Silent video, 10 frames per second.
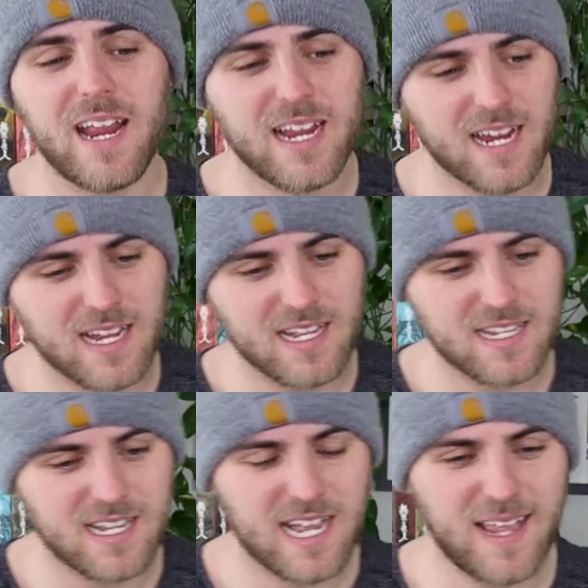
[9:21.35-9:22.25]

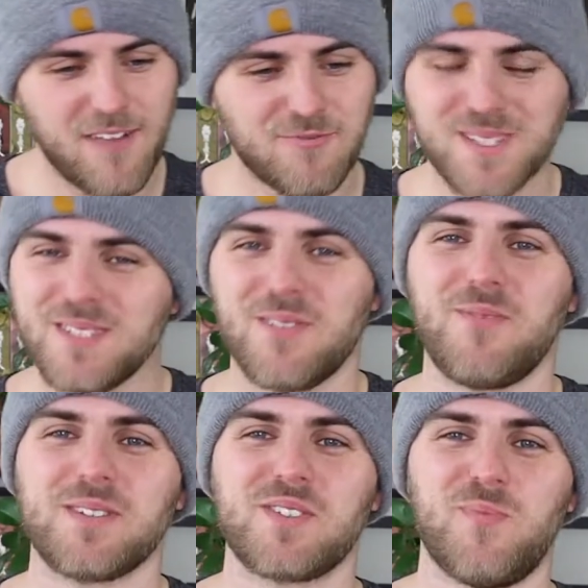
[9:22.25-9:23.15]
I really don't
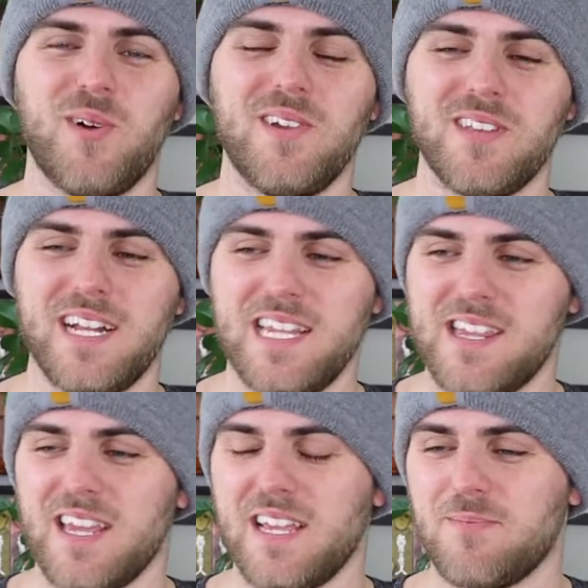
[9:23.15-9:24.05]
want to spoil
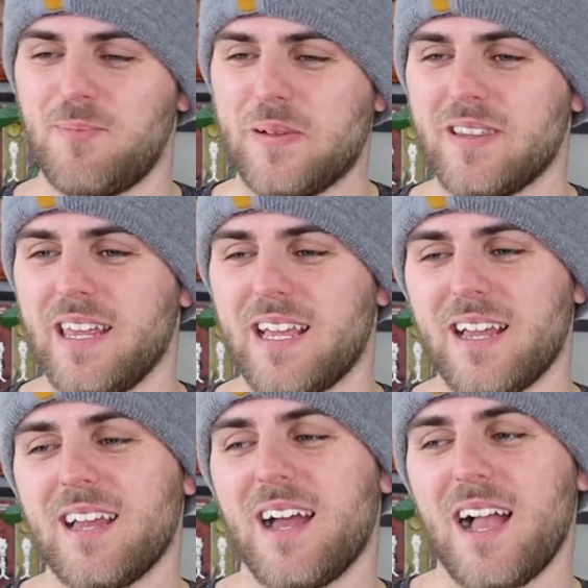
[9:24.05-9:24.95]
anything, but like,
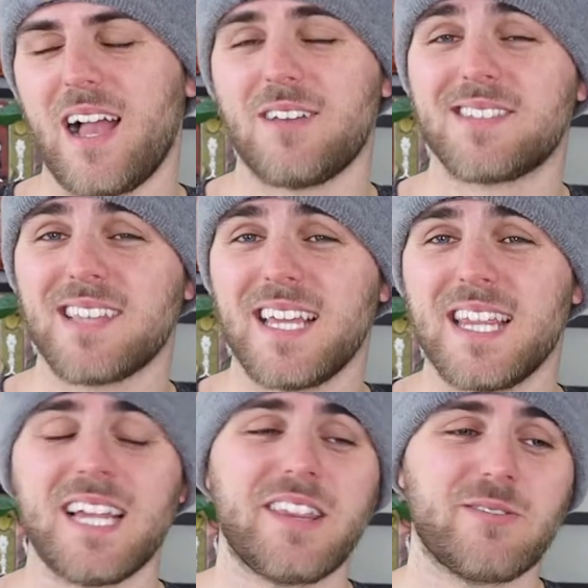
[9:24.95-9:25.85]
I'll say
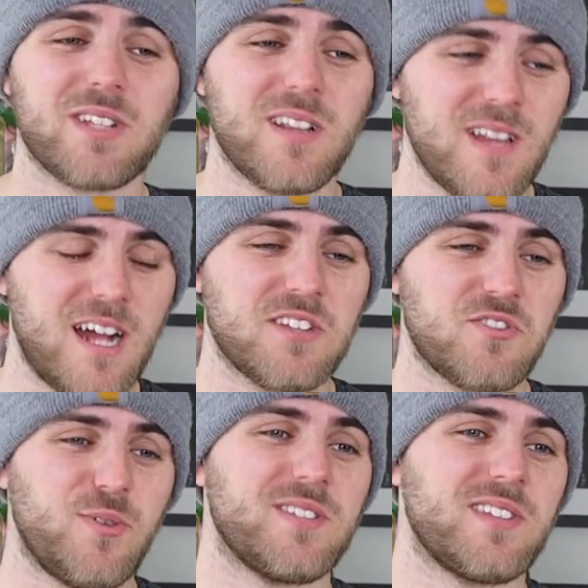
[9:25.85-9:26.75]
that there's a lot of
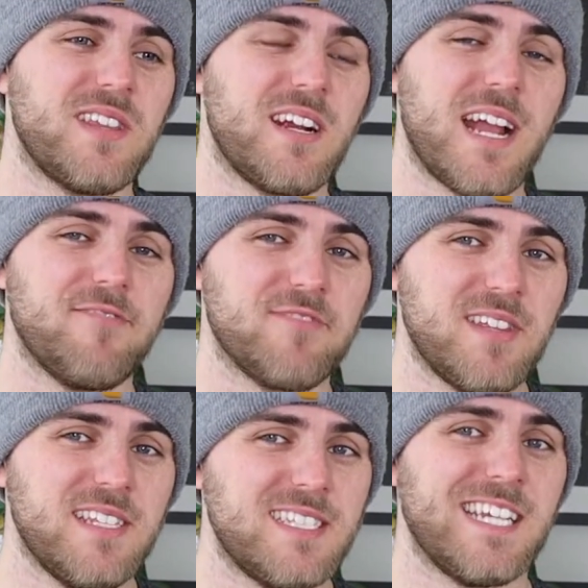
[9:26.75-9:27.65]
twists in there I
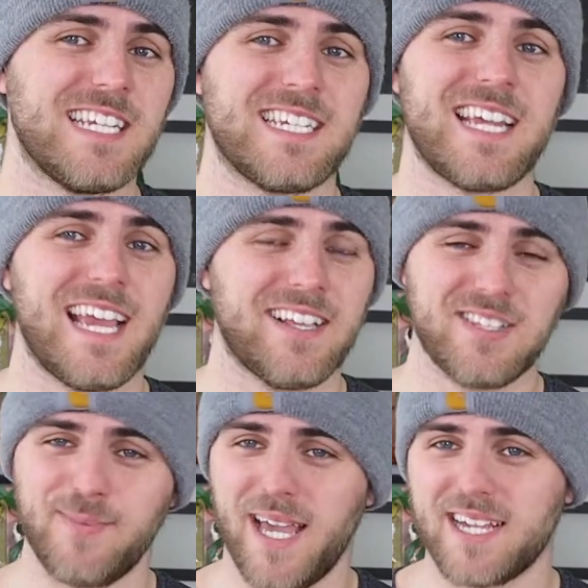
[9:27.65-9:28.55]
really didn't
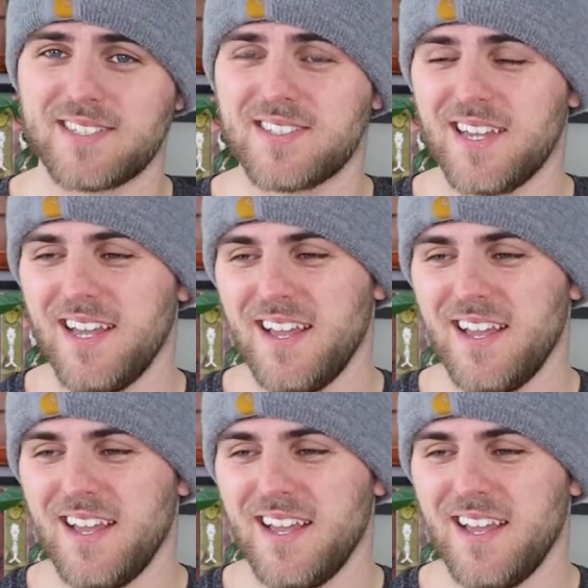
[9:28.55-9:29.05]
expect.